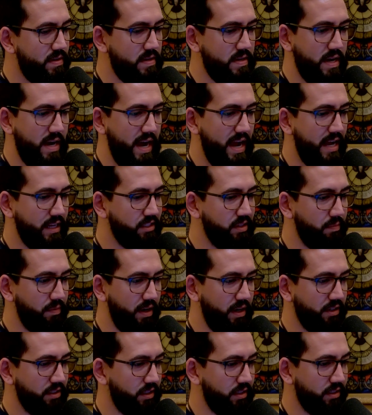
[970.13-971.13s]
I had something
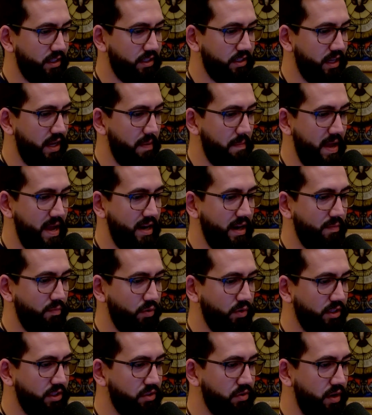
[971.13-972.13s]
else I was gonna say. Man, I'm
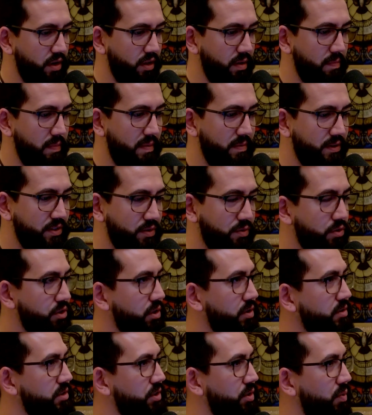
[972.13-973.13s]
really struggling. Maybe two
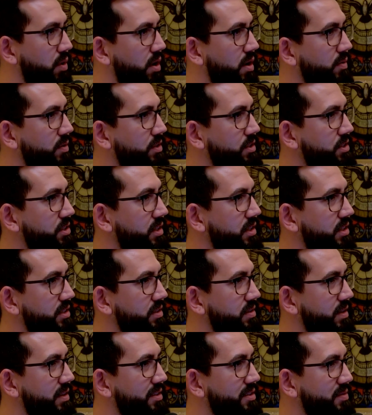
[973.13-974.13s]
shows in a row is is,
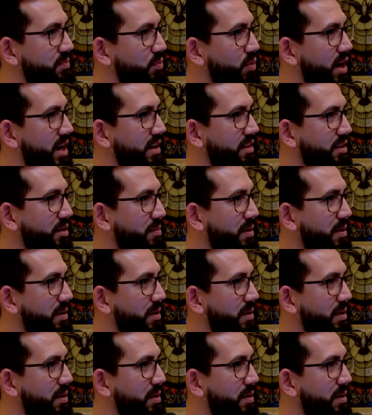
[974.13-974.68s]
is weighing a little